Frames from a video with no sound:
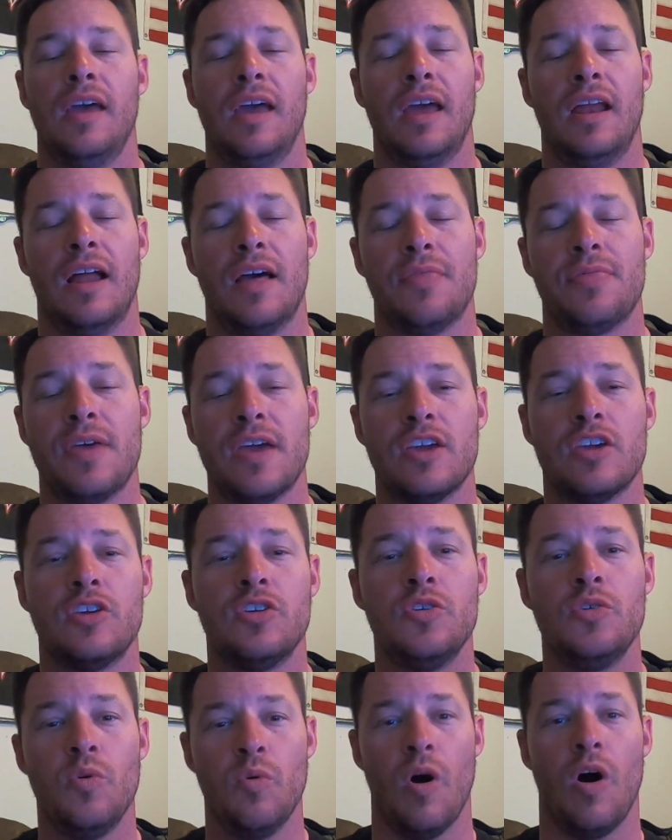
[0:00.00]
And I thank
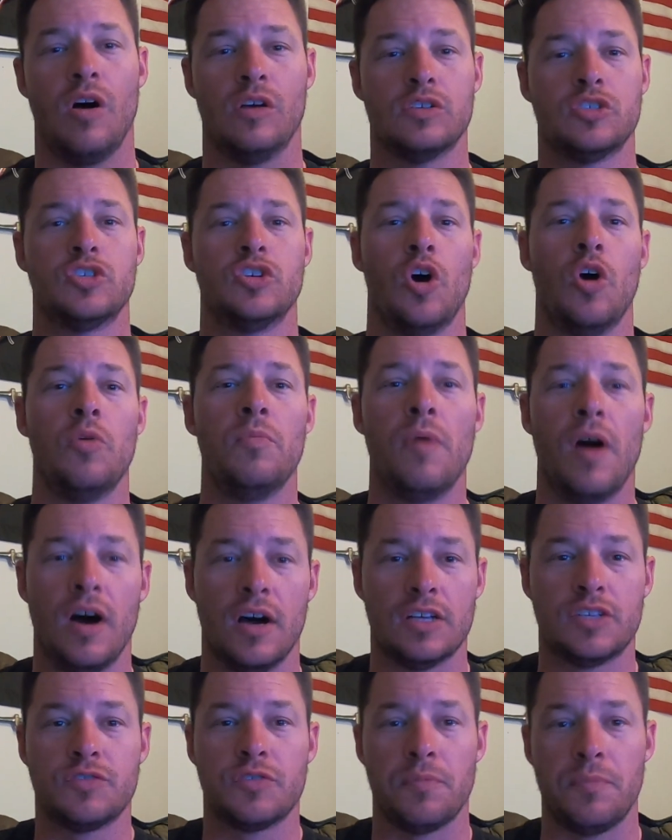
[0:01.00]
you all so
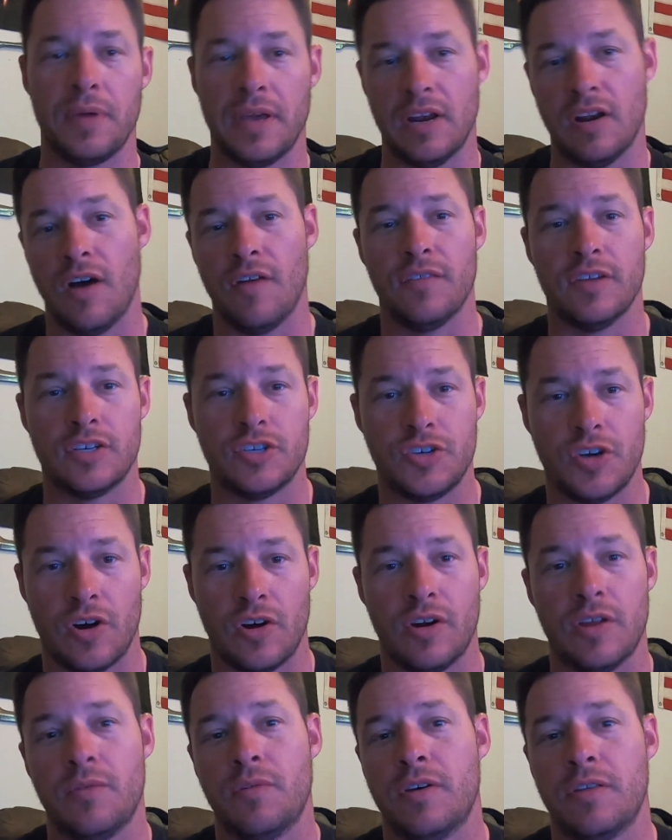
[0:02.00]
much for being on this
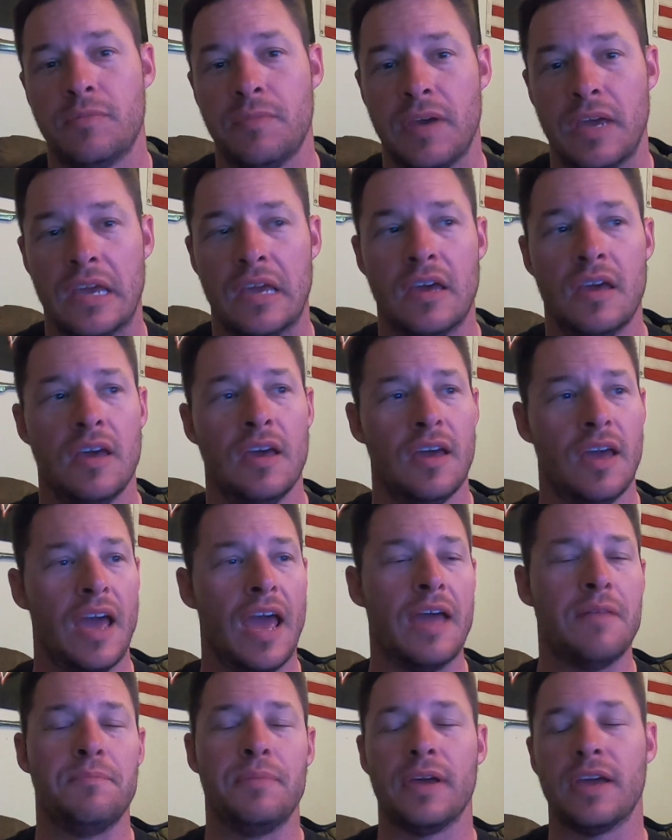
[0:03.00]
journey with me
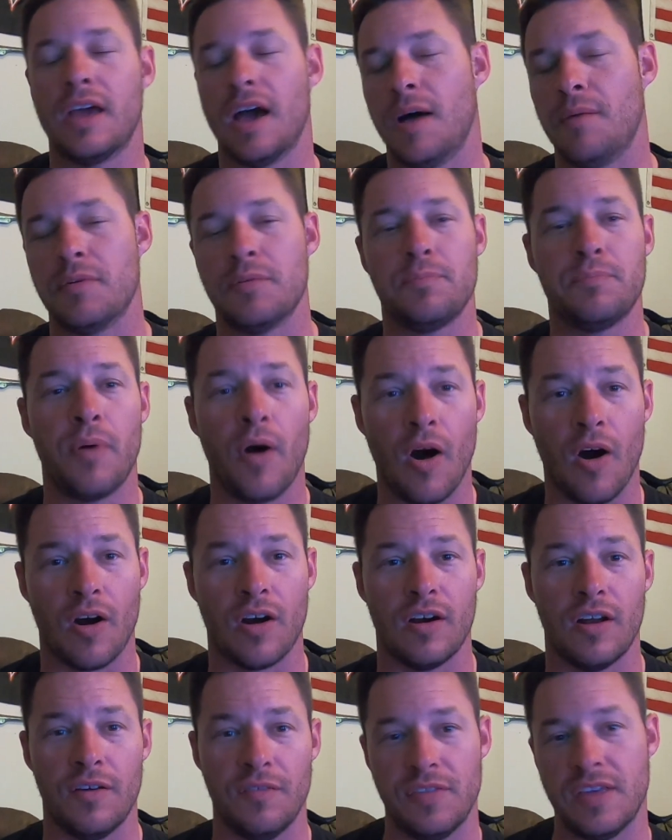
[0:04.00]
and becoming
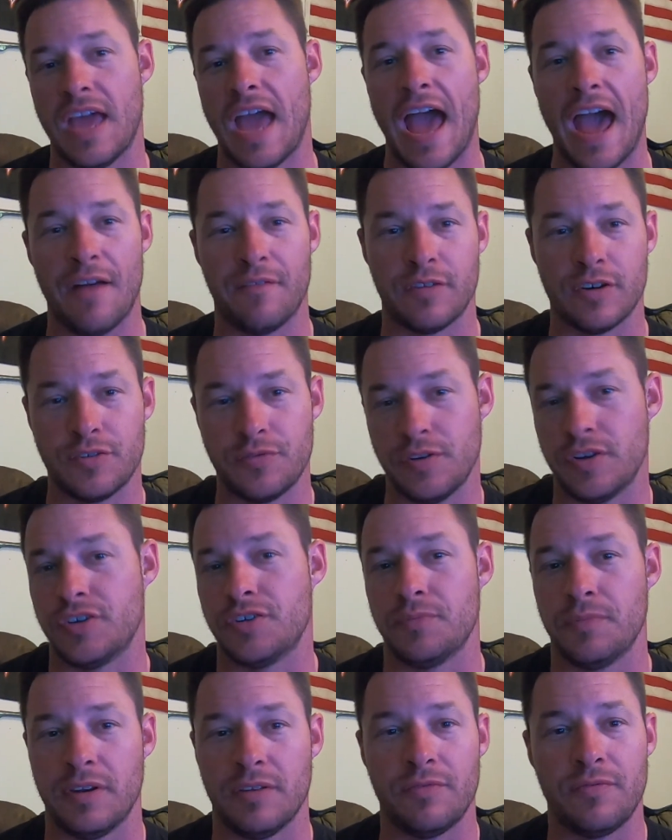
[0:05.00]
part of the Average
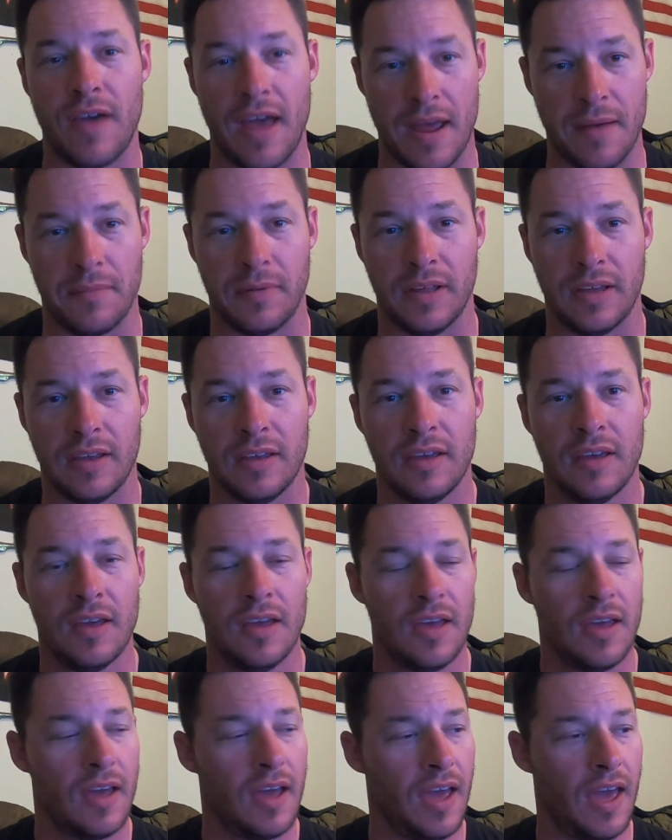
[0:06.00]
Fisherman family.
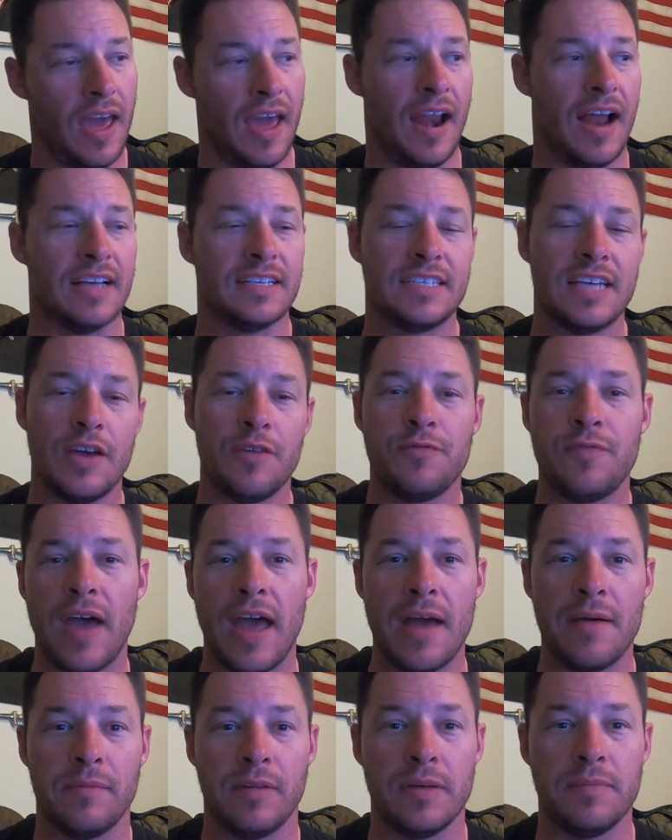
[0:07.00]
And I say
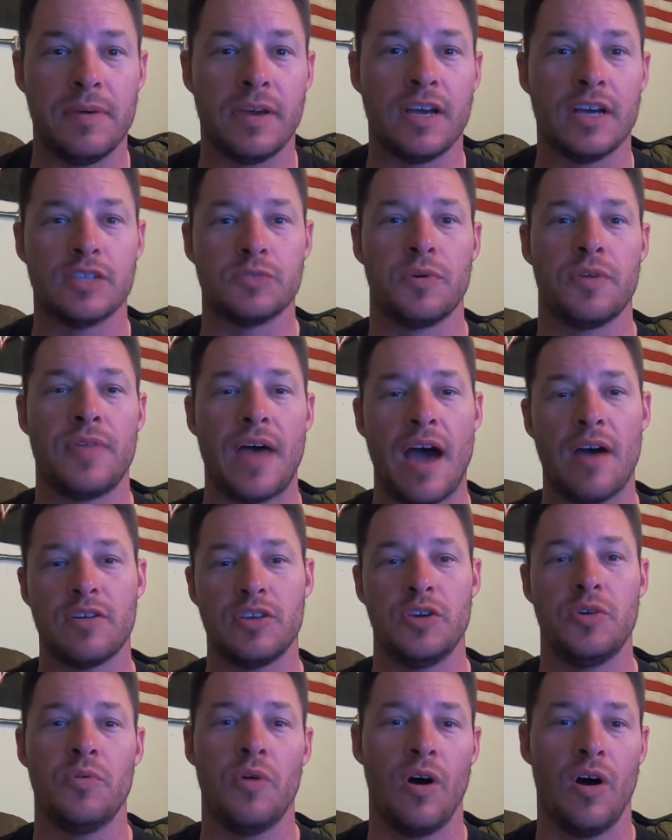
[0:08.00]
family because
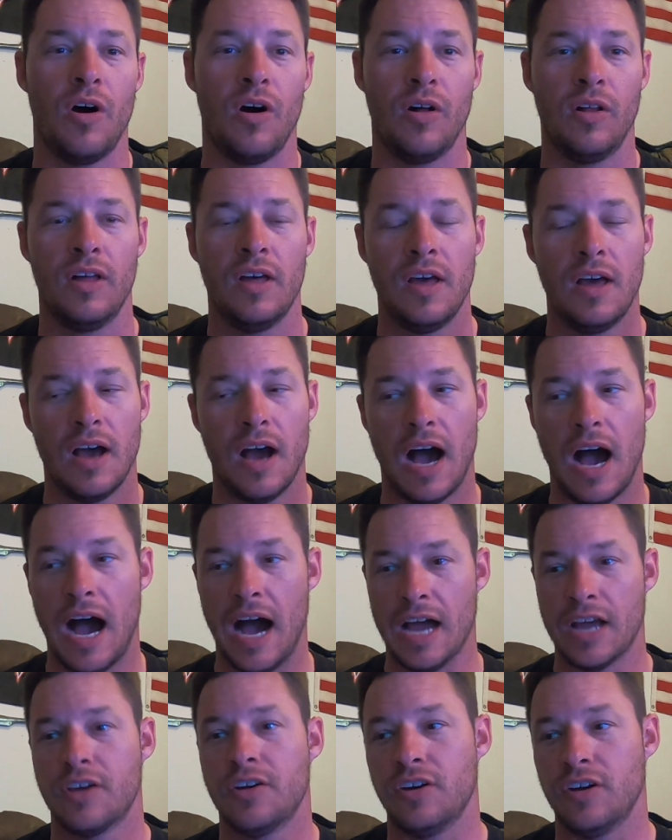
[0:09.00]
without you all,
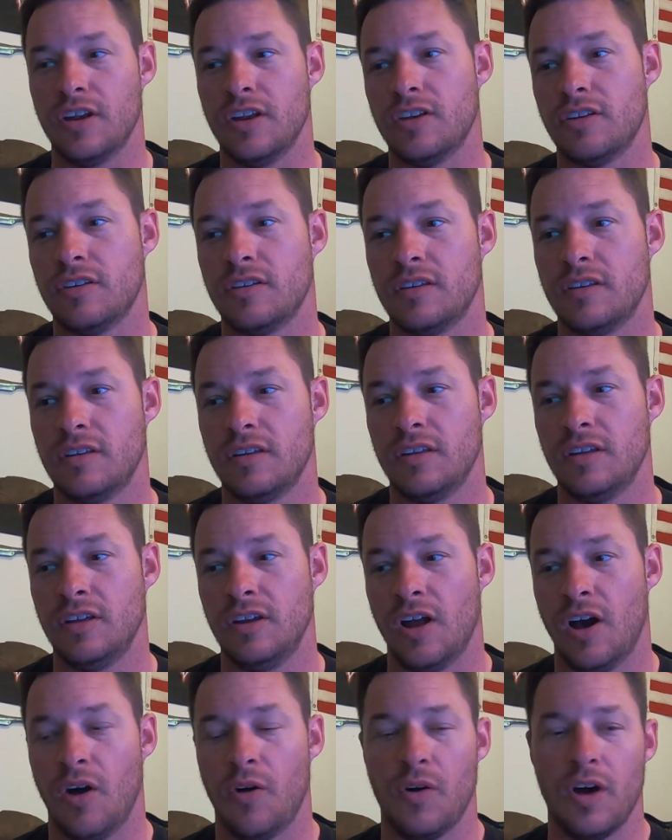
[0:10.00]
I couldn't,
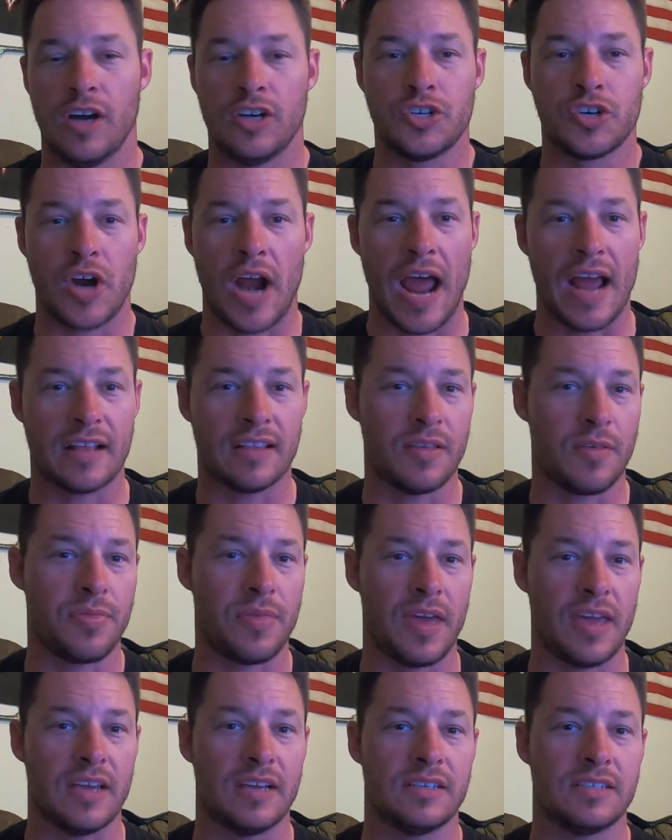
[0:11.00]
attract the
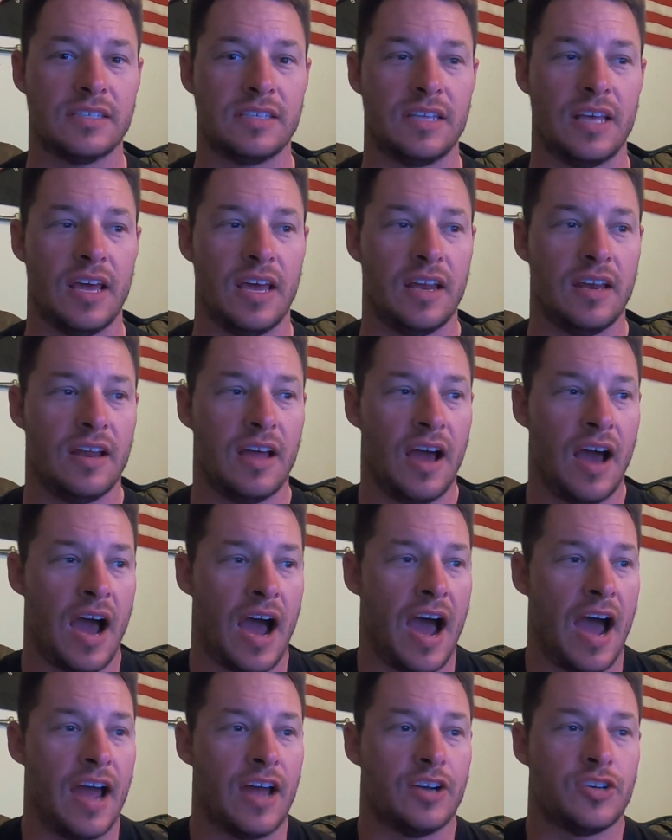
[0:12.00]
things that
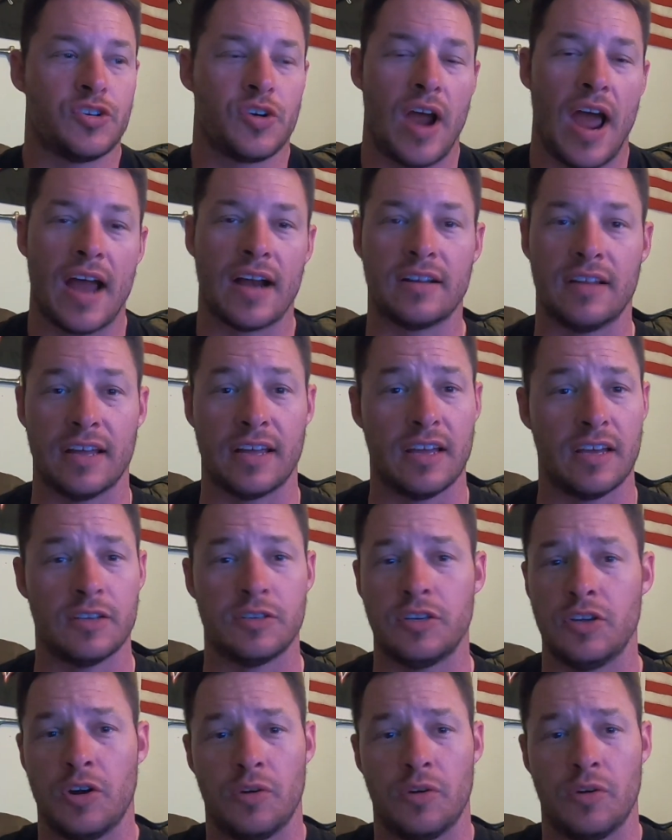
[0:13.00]
I attract, like,